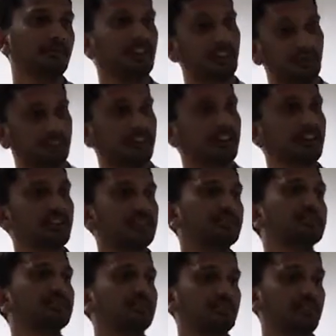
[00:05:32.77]
well, you did it,
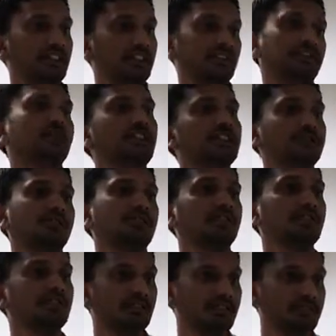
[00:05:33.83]
you gave it your best shot.
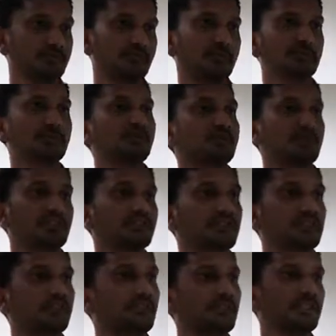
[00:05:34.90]
What more could you
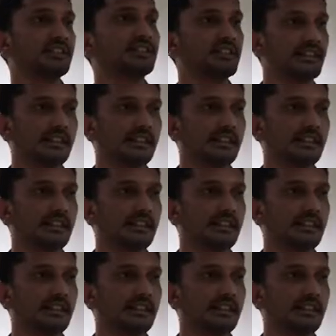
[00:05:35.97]
think of it?